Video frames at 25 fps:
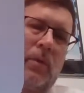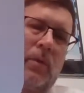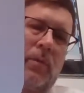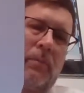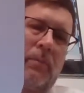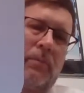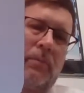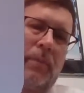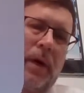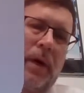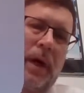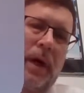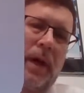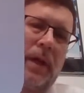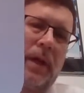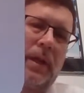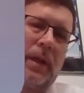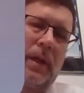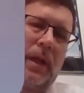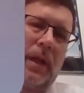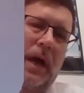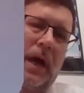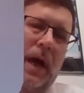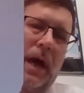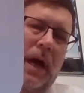
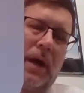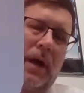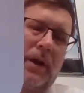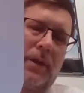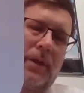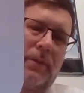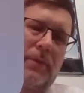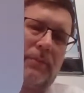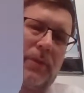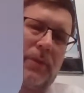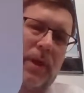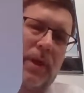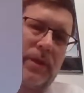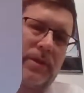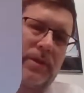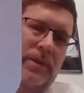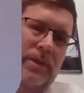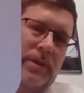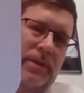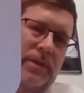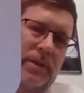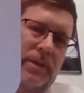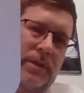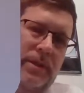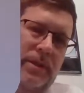But out of the
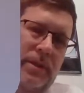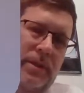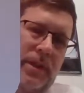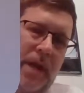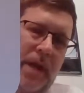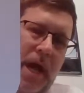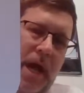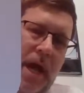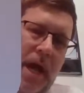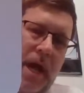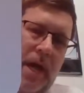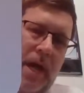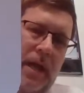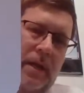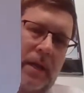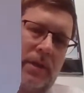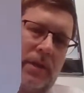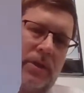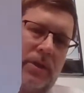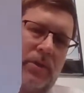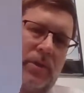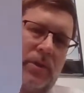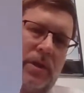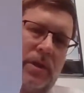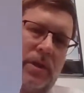parentheses is the 9.
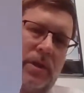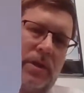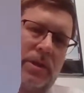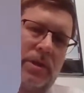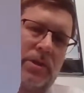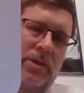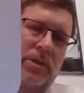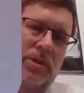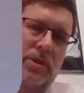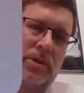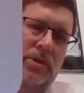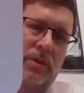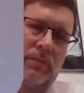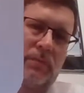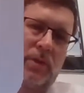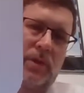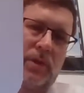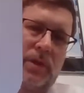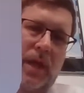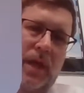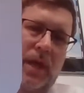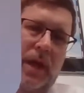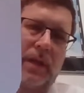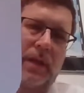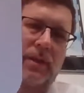You can distribute
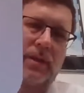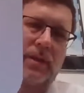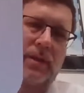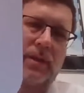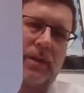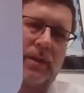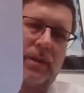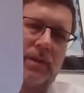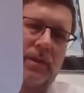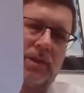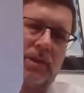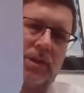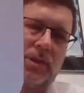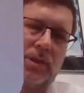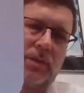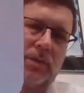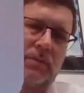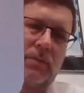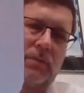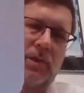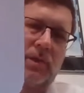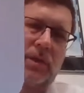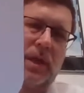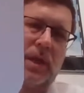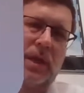that. You can
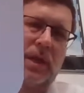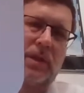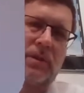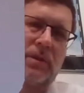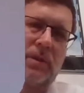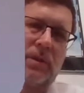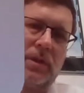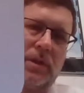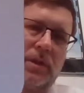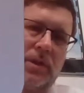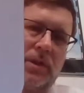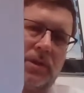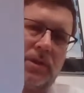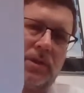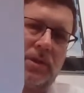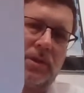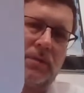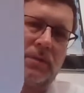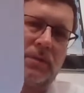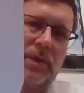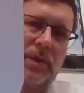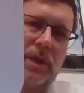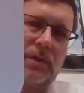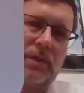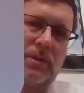distribute that. You can
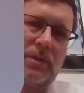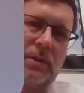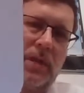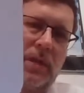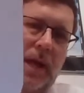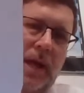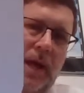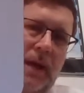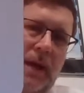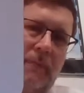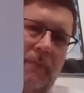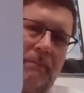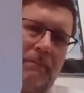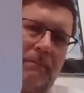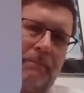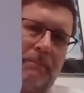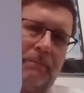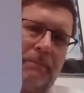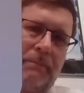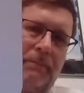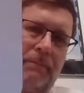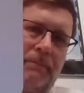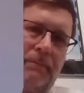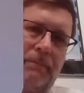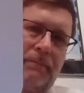distribute that to the M.
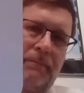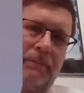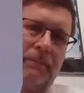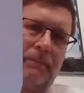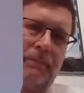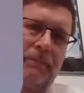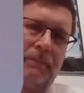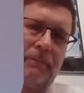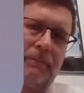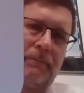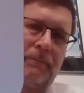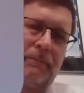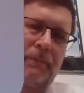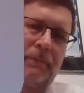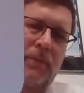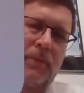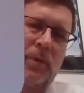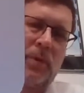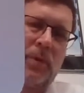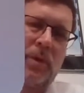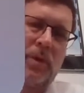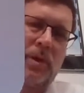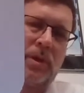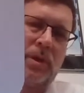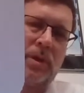
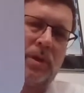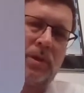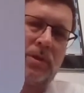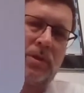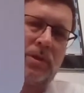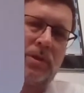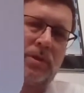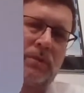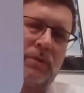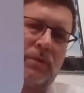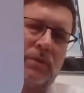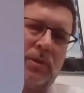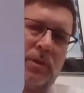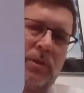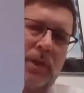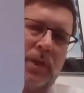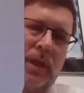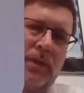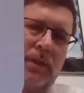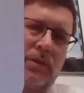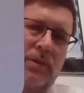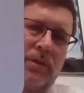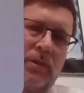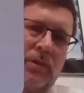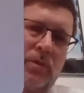You can distribute
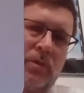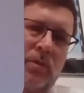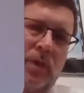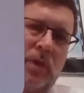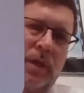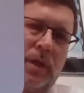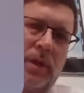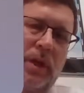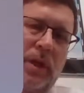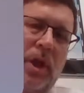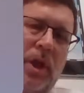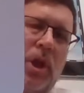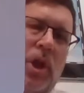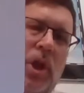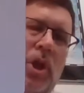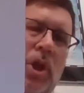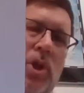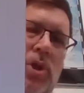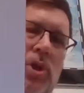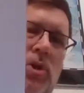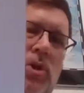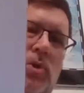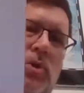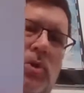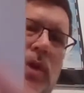that to the 1.
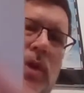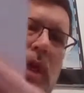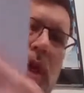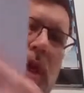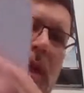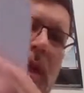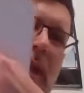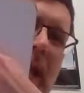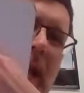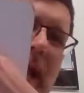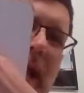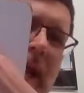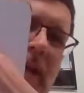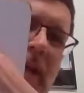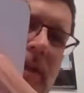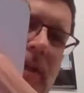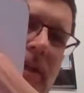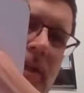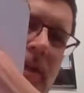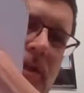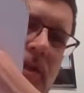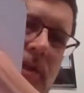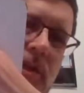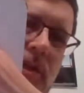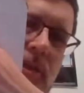You cannot
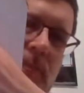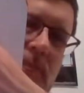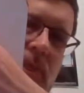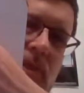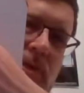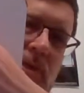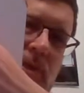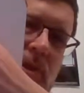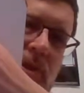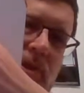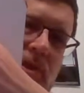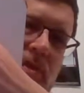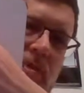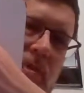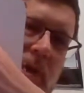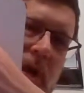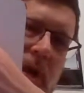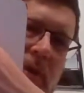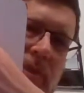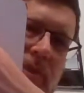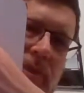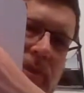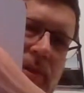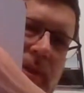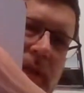distribute to the
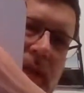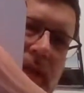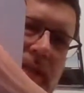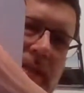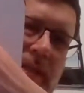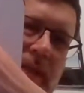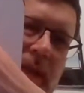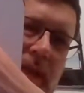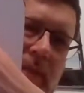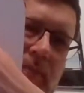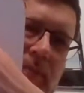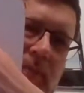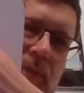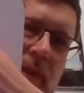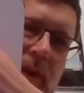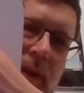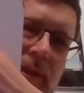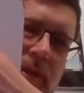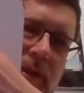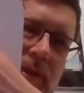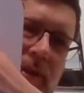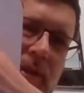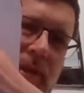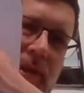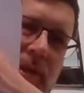12 because that's not in
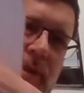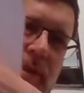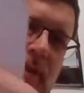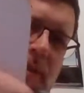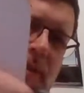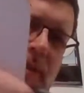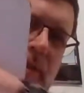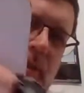parentheses.